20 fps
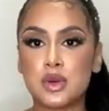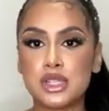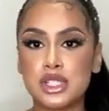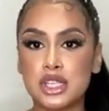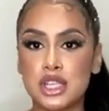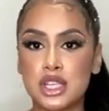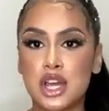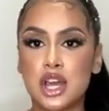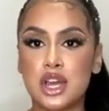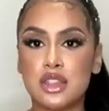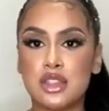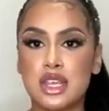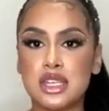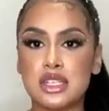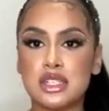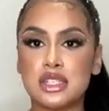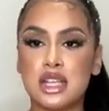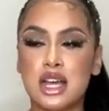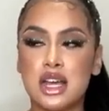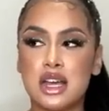it to y'all,
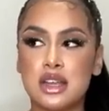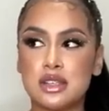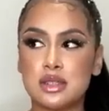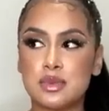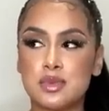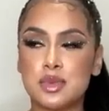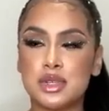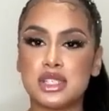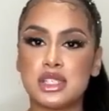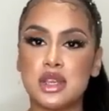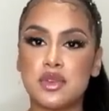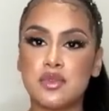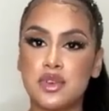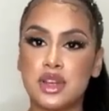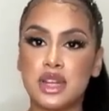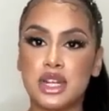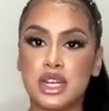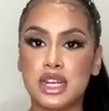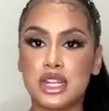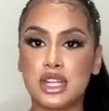that's not
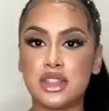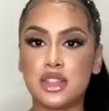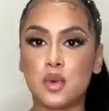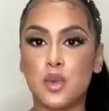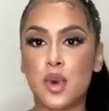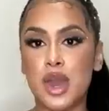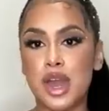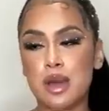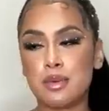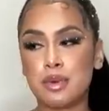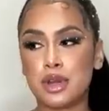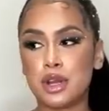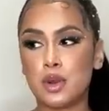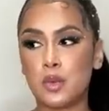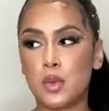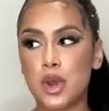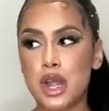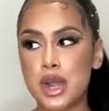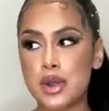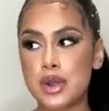specifically the way I'm gonna
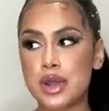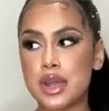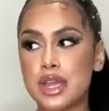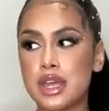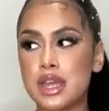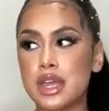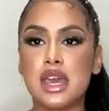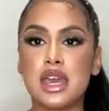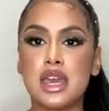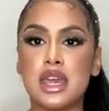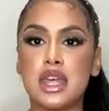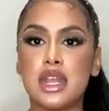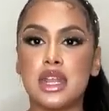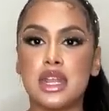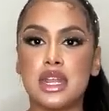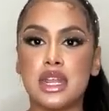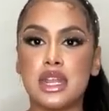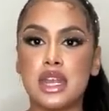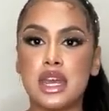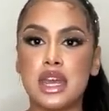wear it.
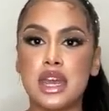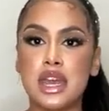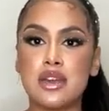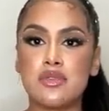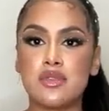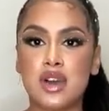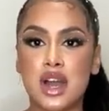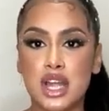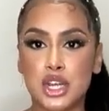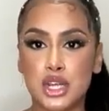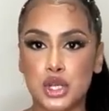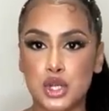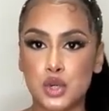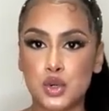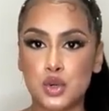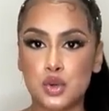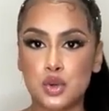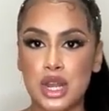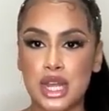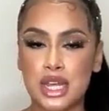And if I
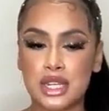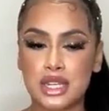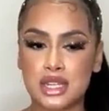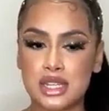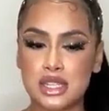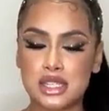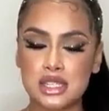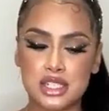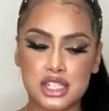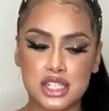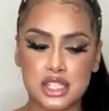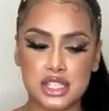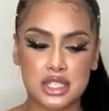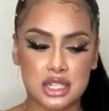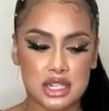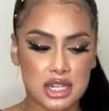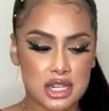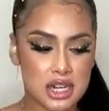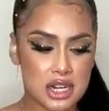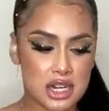do, like this
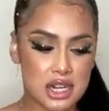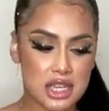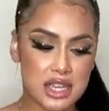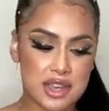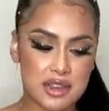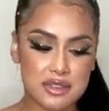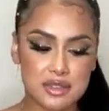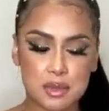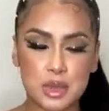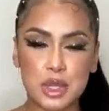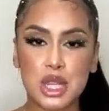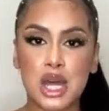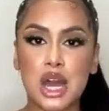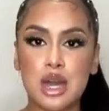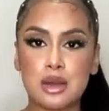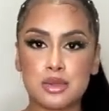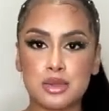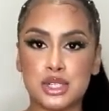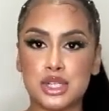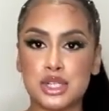just literally gives me the
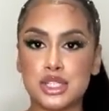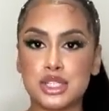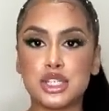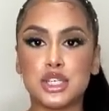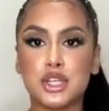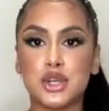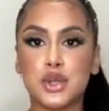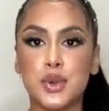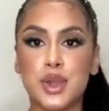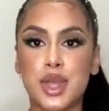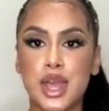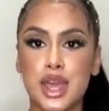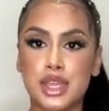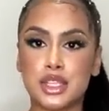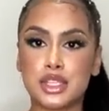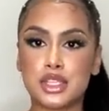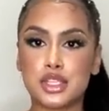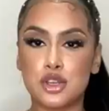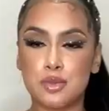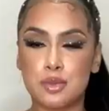option to
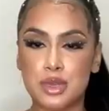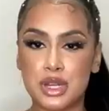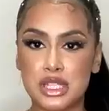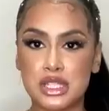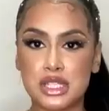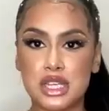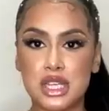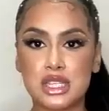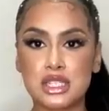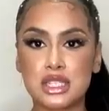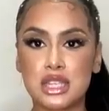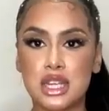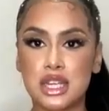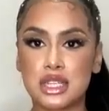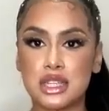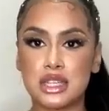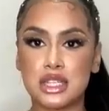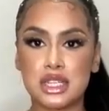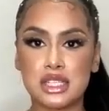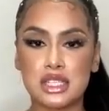create so many sets.
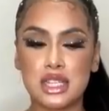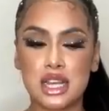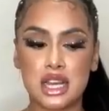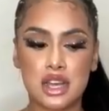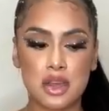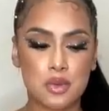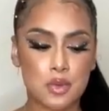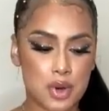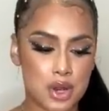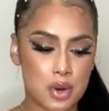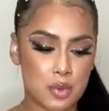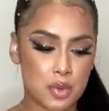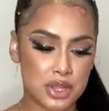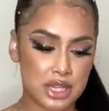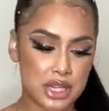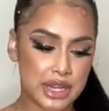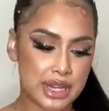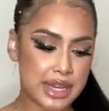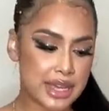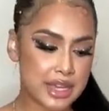Like this, I can wear it with
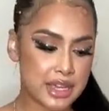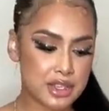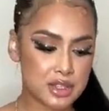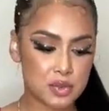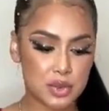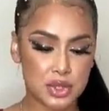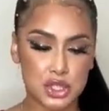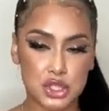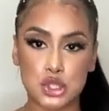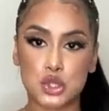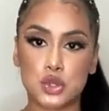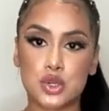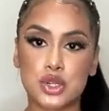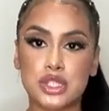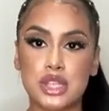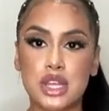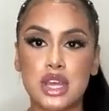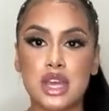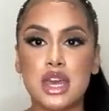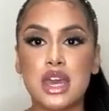the leggings, with the
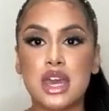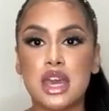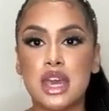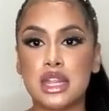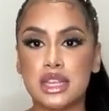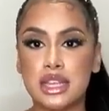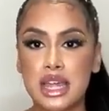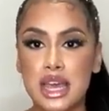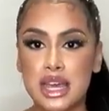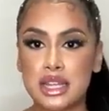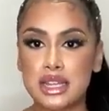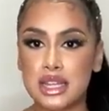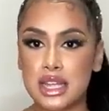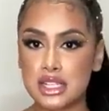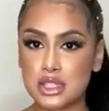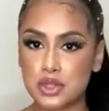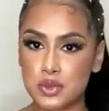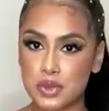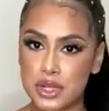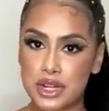shorts, and
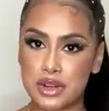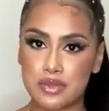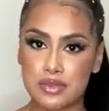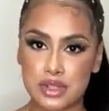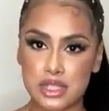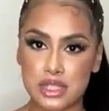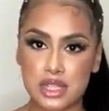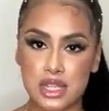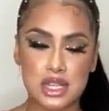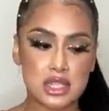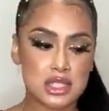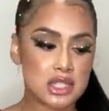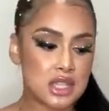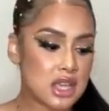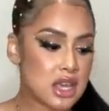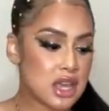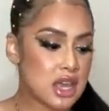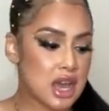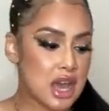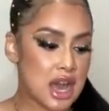that's 3 different sets.
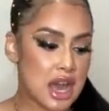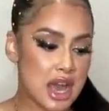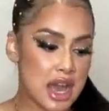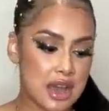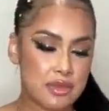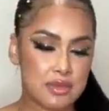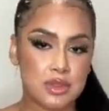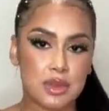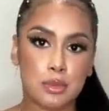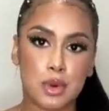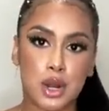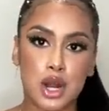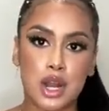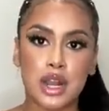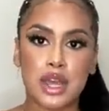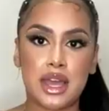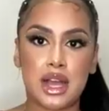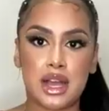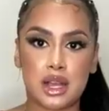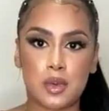I have the
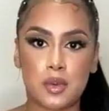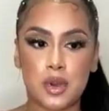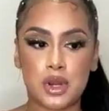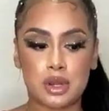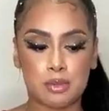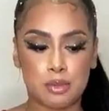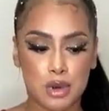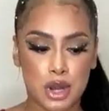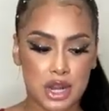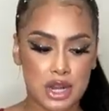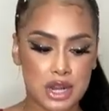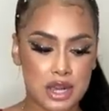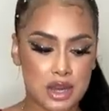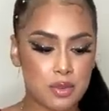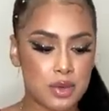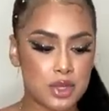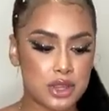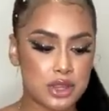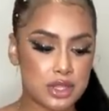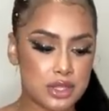bralette, I can wear the bralette
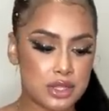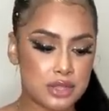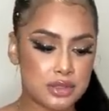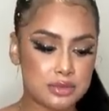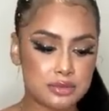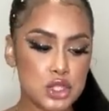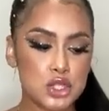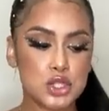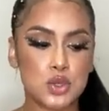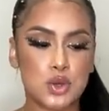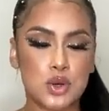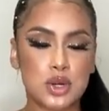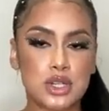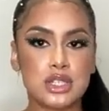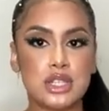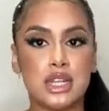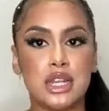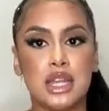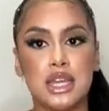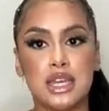with the shorts,
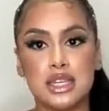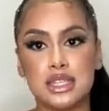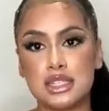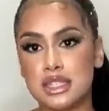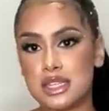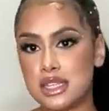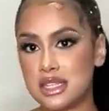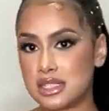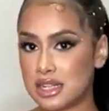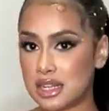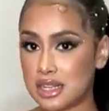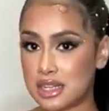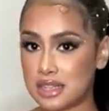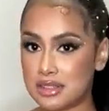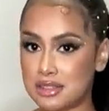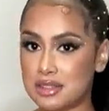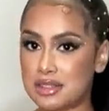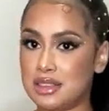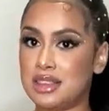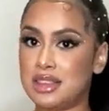the leggings, this, like
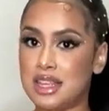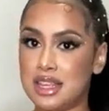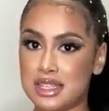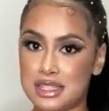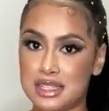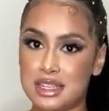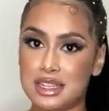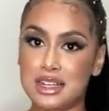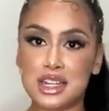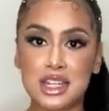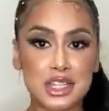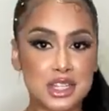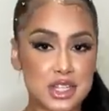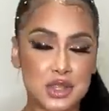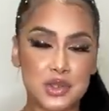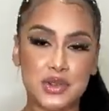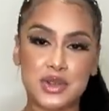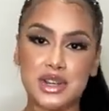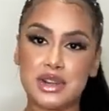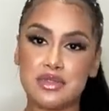that's another
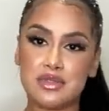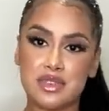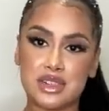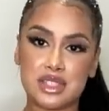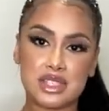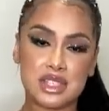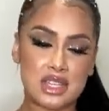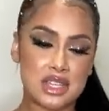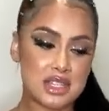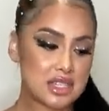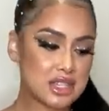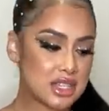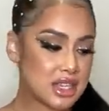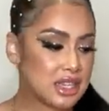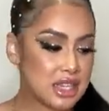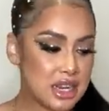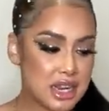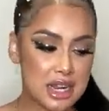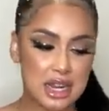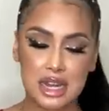3 different sets.
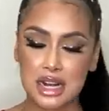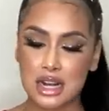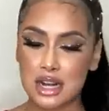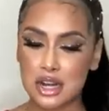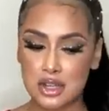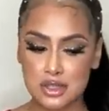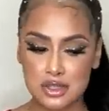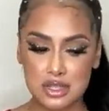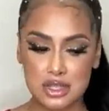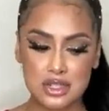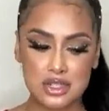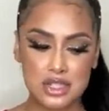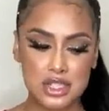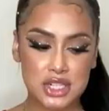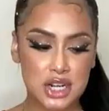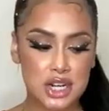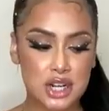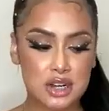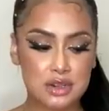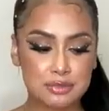Then I got a long sleeve
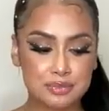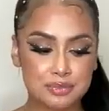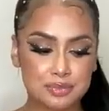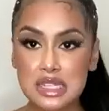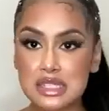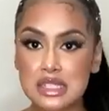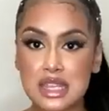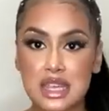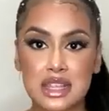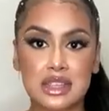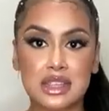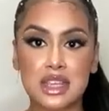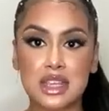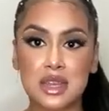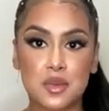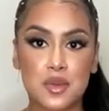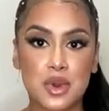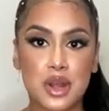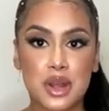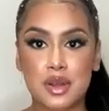shirt, same
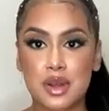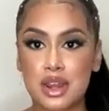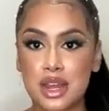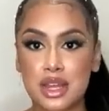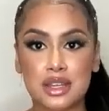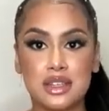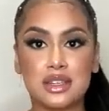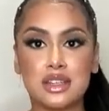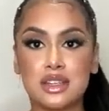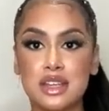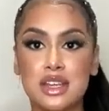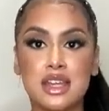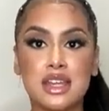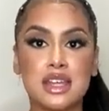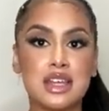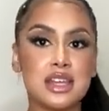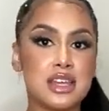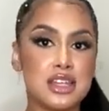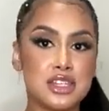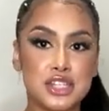thing, where like
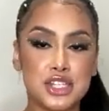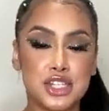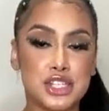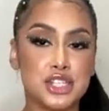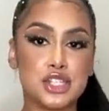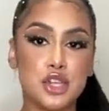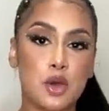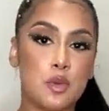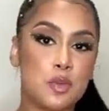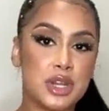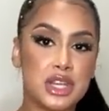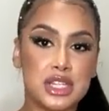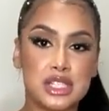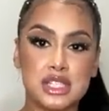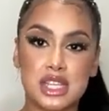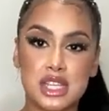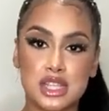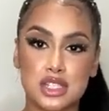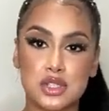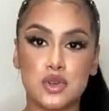it's just so many
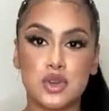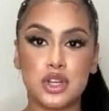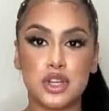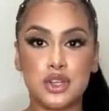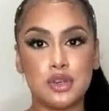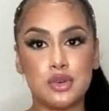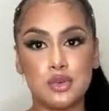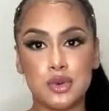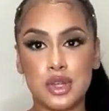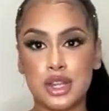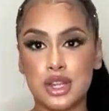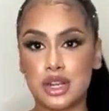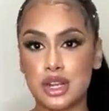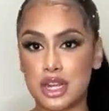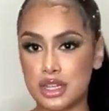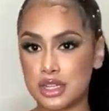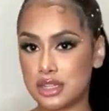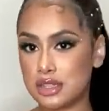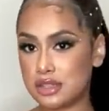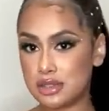sets you can do with it,
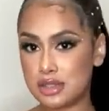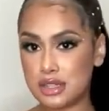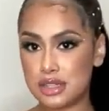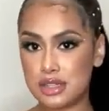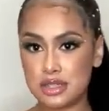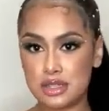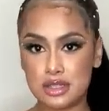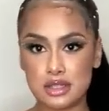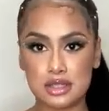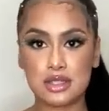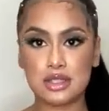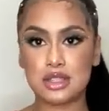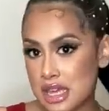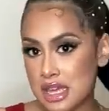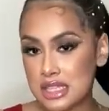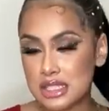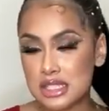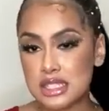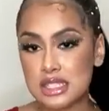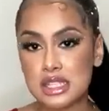like because
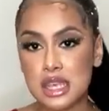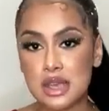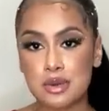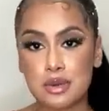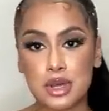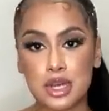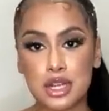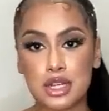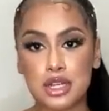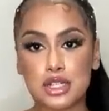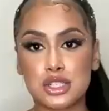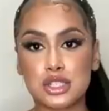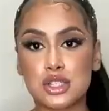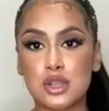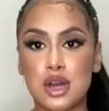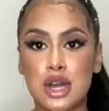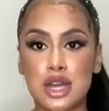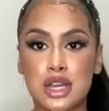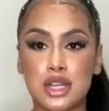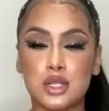it's the same color,
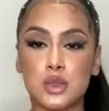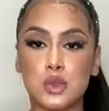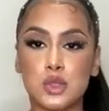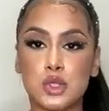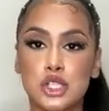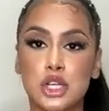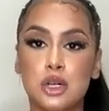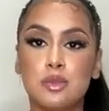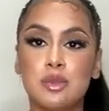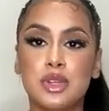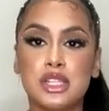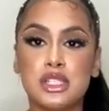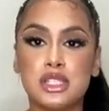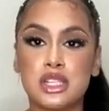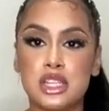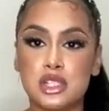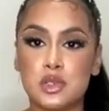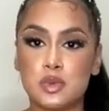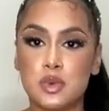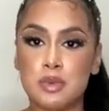so I can do so many
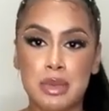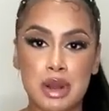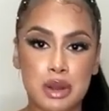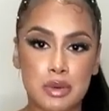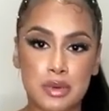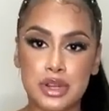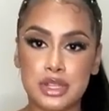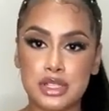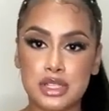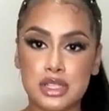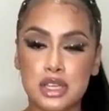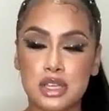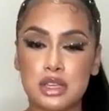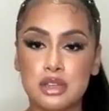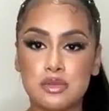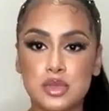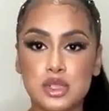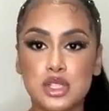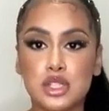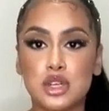sets with my red
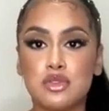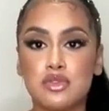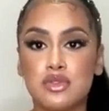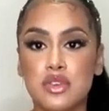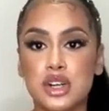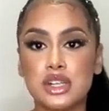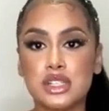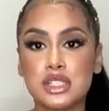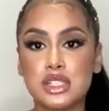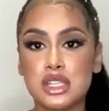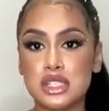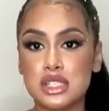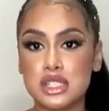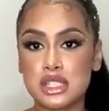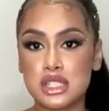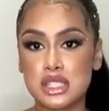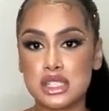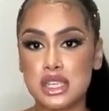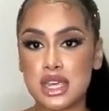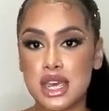Skims. So first is
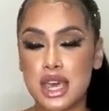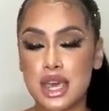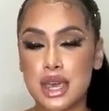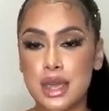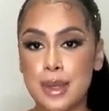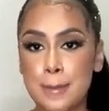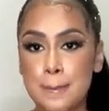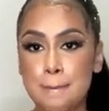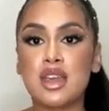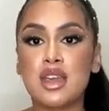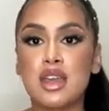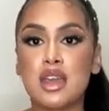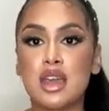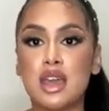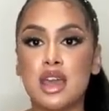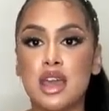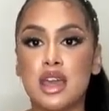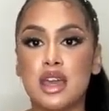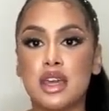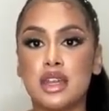the tank,
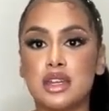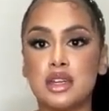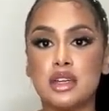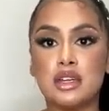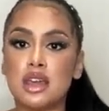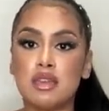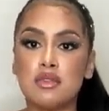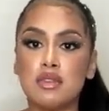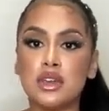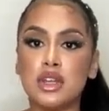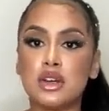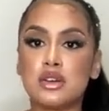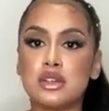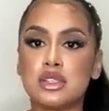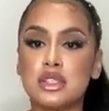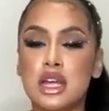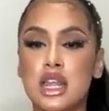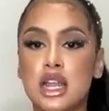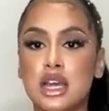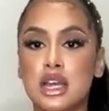and even though it's
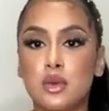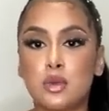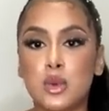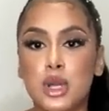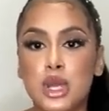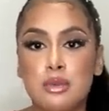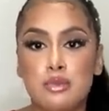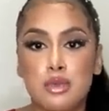not like a really